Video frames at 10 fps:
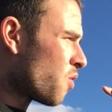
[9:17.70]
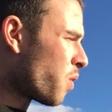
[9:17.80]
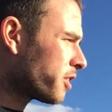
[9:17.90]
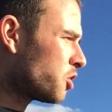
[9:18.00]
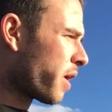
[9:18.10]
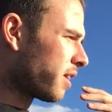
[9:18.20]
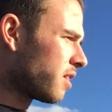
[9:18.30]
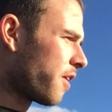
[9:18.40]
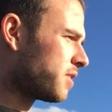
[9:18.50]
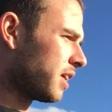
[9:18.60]
what do I
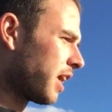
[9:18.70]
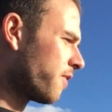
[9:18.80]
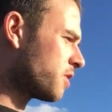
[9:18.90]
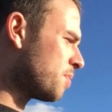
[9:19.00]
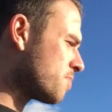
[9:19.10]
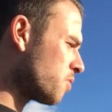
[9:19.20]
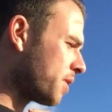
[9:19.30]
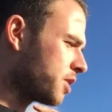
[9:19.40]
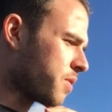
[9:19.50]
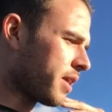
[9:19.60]
love to give to people?
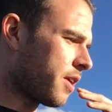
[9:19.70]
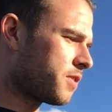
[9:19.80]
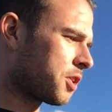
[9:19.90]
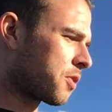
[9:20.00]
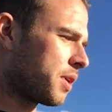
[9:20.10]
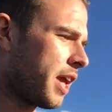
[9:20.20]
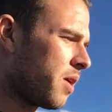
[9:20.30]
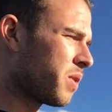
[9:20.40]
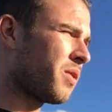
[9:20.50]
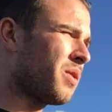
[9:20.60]
What do I love to
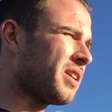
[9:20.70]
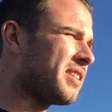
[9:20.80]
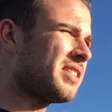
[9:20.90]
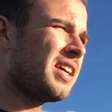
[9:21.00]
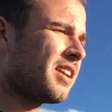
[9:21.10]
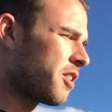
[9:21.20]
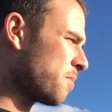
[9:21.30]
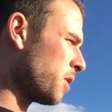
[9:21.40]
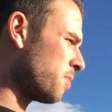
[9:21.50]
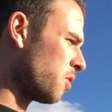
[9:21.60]
create? What do I want to see in
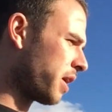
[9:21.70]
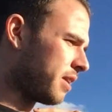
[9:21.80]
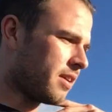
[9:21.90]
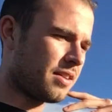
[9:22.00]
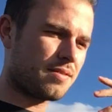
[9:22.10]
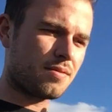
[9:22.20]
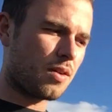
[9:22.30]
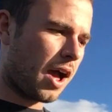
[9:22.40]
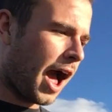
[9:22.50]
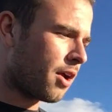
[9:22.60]
other people? And
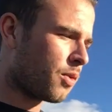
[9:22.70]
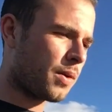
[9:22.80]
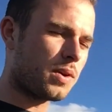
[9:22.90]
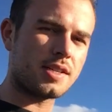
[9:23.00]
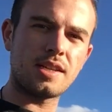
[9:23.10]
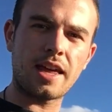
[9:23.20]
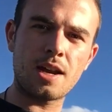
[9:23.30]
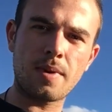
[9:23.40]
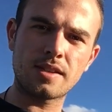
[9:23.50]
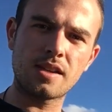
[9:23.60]
how do I want to see
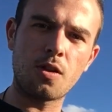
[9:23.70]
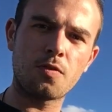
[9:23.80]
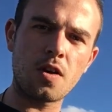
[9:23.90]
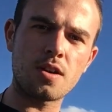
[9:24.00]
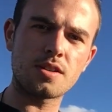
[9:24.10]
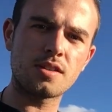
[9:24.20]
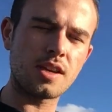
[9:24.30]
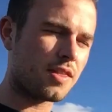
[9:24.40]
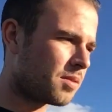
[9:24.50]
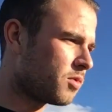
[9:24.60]
that in myself
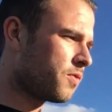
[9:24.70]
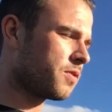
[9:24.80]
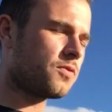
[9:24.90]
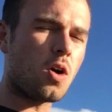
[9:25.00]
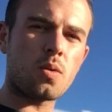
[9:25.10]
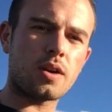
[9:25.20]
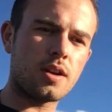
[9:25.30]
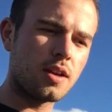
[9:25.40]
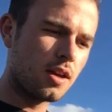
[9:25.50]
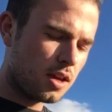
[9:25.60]
first? And then moving
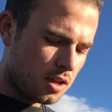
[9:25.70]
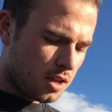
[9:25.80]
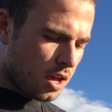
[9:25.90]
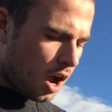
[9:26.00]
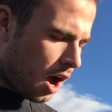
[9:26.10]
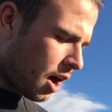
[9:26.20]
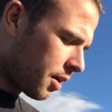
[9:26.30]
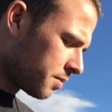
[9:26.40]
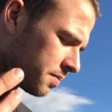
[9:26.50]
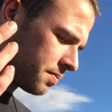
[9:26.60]
forward.
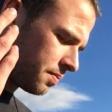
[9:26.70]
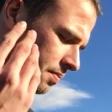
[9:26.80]
Then